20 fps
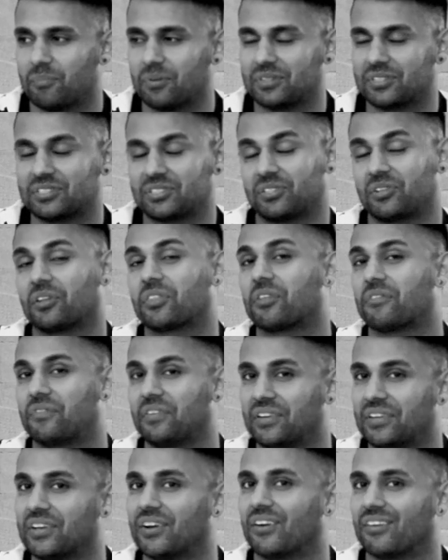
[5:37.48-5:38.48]
But there's another
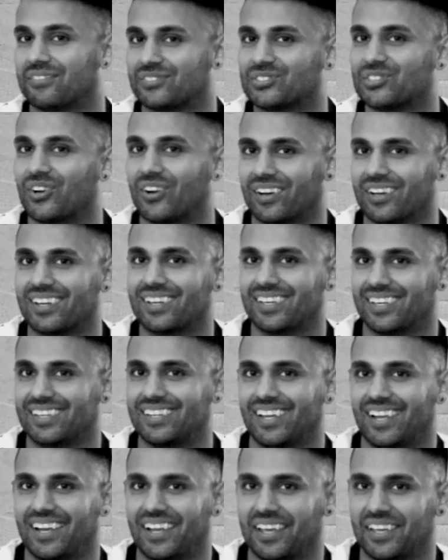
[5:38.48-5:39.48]
video I've shot
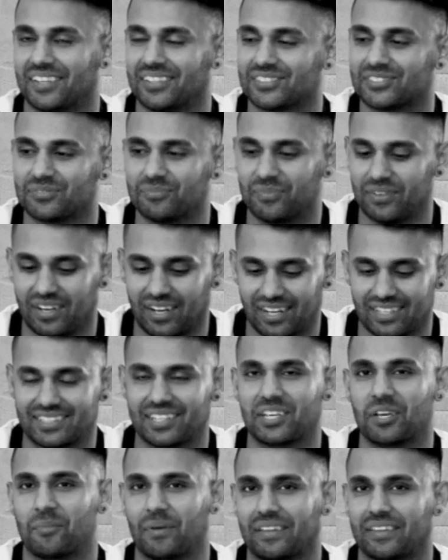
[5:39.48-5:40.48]
in LA, but I can
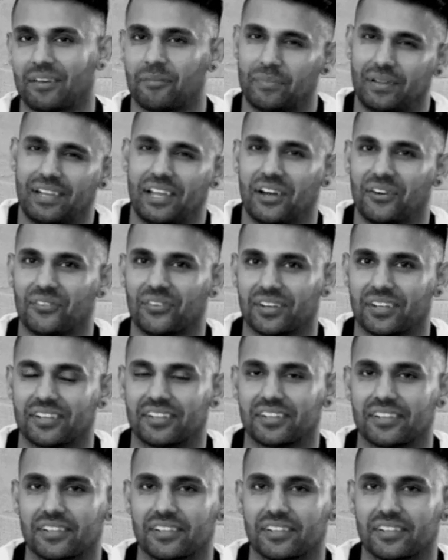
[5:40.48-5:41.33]
tell you about that a bit later, man.